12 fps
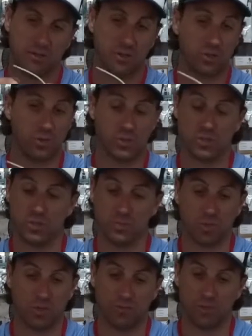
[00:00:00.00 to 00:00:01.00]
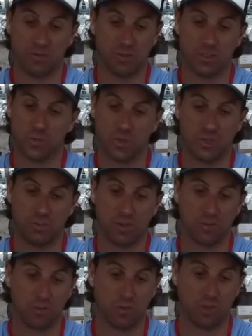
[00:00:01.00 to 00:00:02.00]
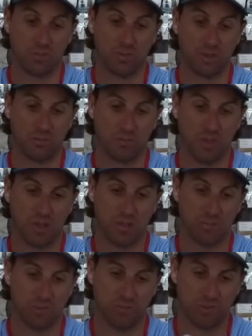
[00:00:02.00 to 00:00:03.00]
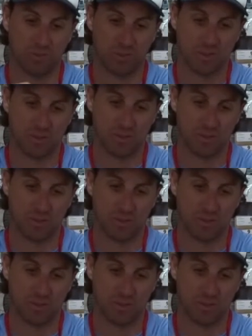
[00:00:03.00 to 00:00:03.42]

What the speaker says: You can also use monofilament, 20-pound or 30-pound monofilament.